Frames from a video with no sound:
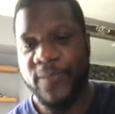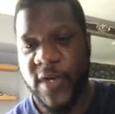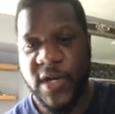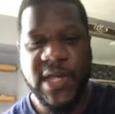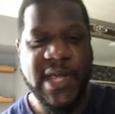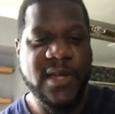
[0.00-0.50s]

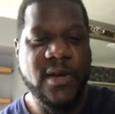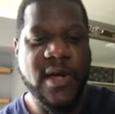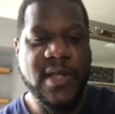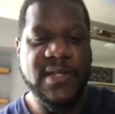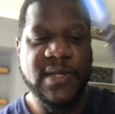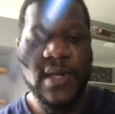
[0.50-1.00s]
okay,
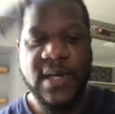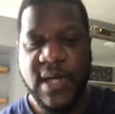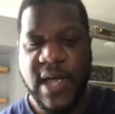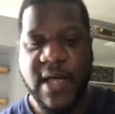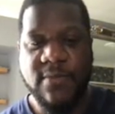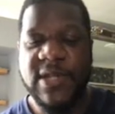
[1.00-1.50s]
guys.
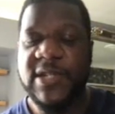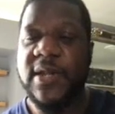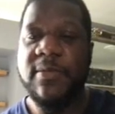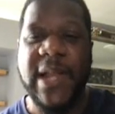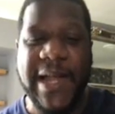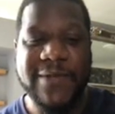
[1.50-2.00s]
There's going
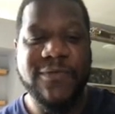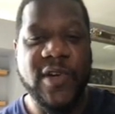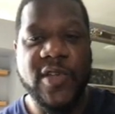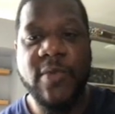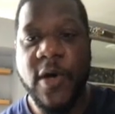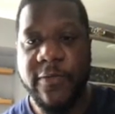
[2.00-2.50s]
to be less
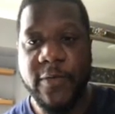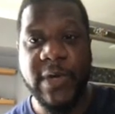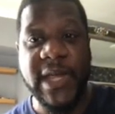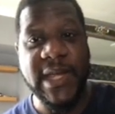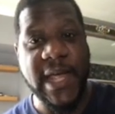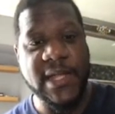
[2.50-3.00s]
volume over
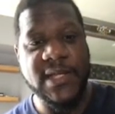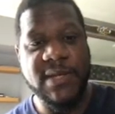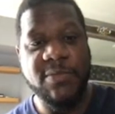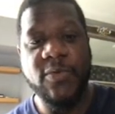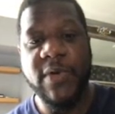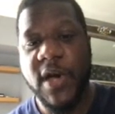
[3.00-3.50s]
weekends,
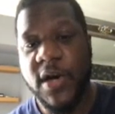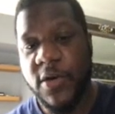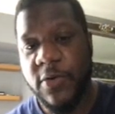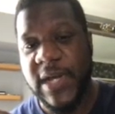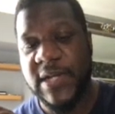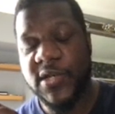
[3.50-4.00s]
but we are
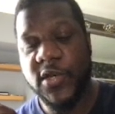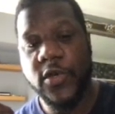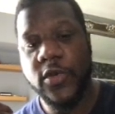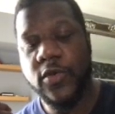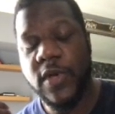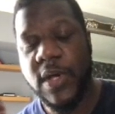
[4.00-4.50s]
going
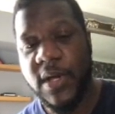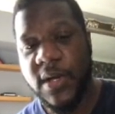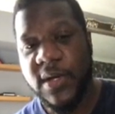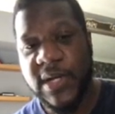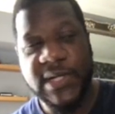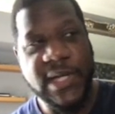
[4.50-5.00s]
into,
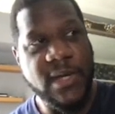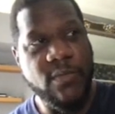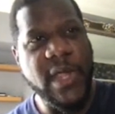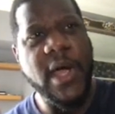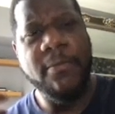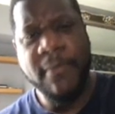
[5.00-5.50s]

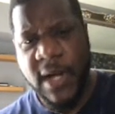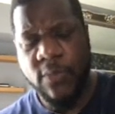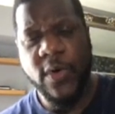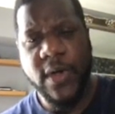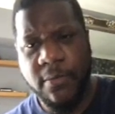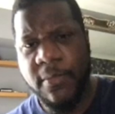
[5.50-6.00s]
we are
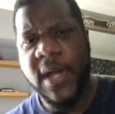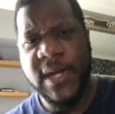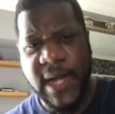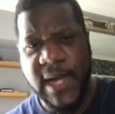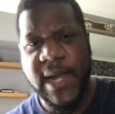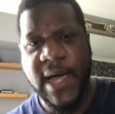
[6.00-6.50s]

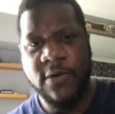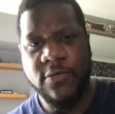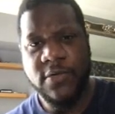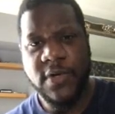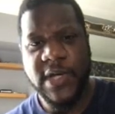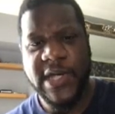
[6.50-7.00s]
Monday now,
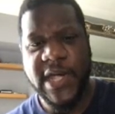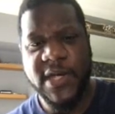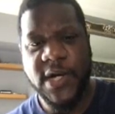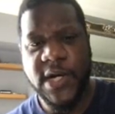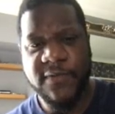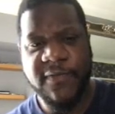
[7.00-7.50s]
okay,
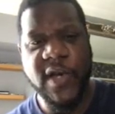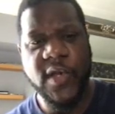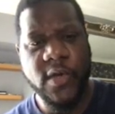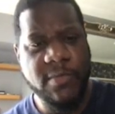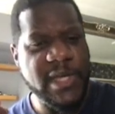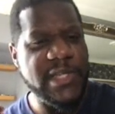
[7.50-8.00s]
guys.
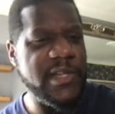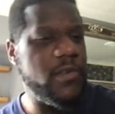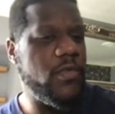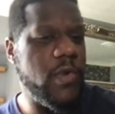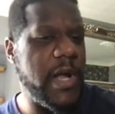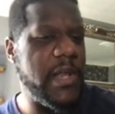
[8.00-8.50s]
Volume is still
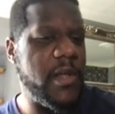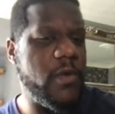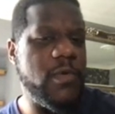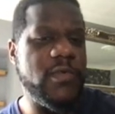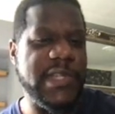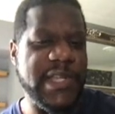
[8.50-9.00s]
quite low.
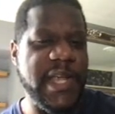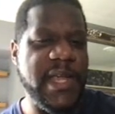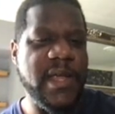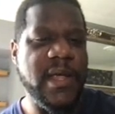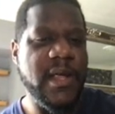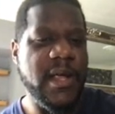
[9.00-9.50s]
We'll
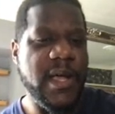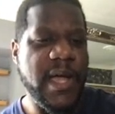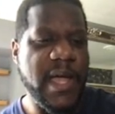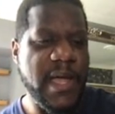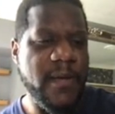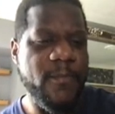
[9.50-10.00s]
see
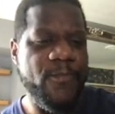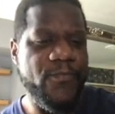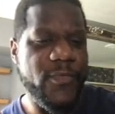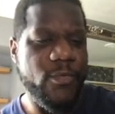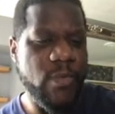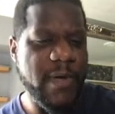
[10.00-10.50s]

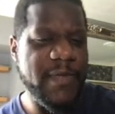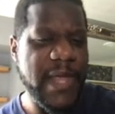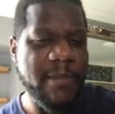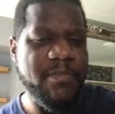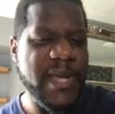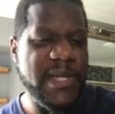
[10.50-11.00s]
whether
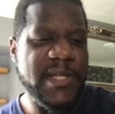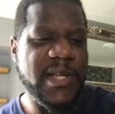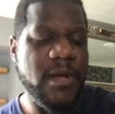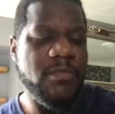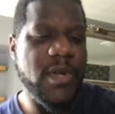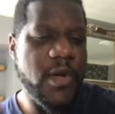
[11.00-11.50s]
that picks
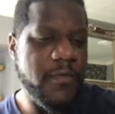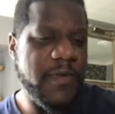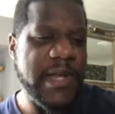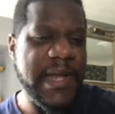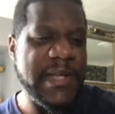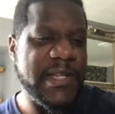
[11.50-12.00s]
up over
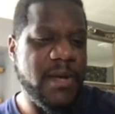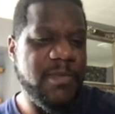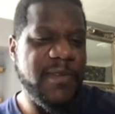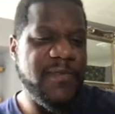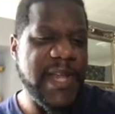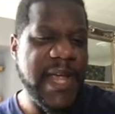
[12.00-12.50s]
the next
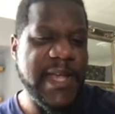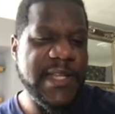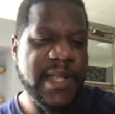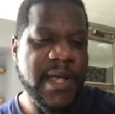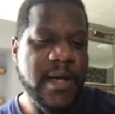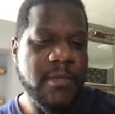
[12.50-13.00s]
couple of days.
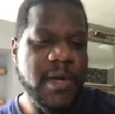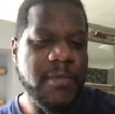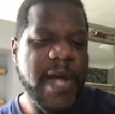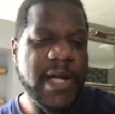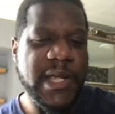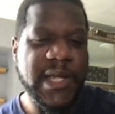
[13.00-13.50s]
But the
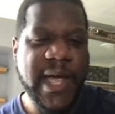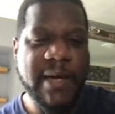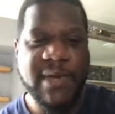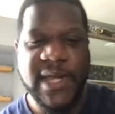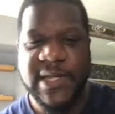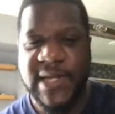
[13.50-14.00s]
market cap
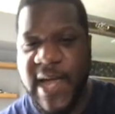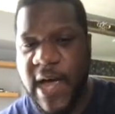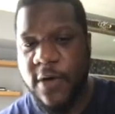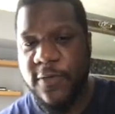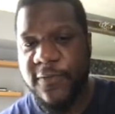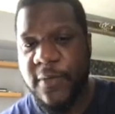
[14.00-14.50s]
is
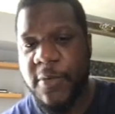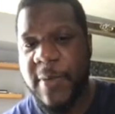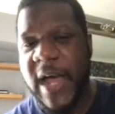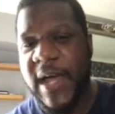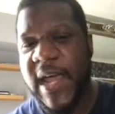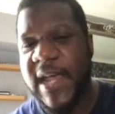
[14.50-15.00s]
down from
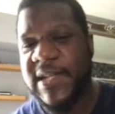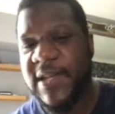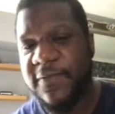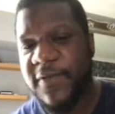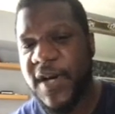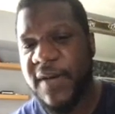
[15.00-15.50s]
about
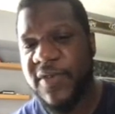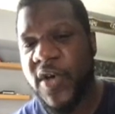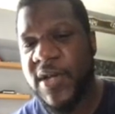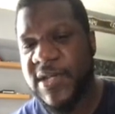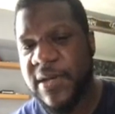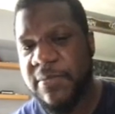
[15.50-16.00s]
85,
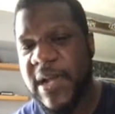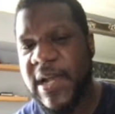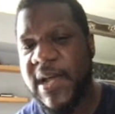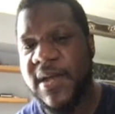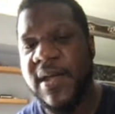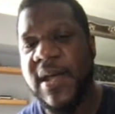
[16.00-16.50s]
90
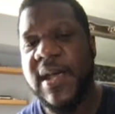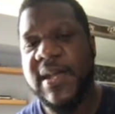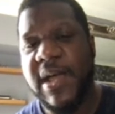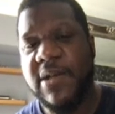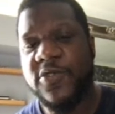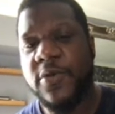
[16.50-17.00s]
million
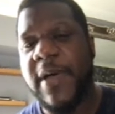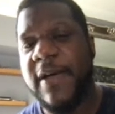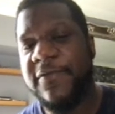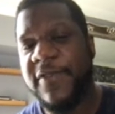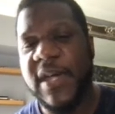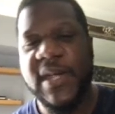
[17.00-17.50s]
down to
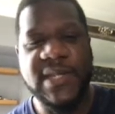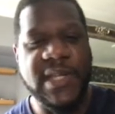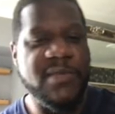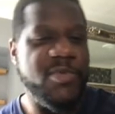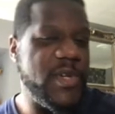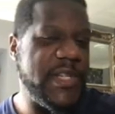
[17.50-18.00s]
about
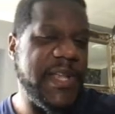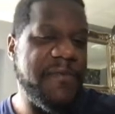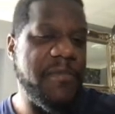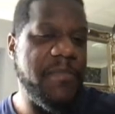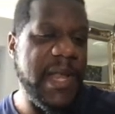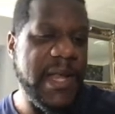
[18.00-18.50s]

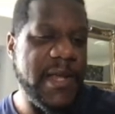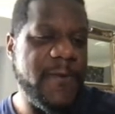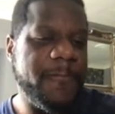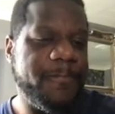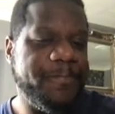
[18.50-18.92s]
36.7 million.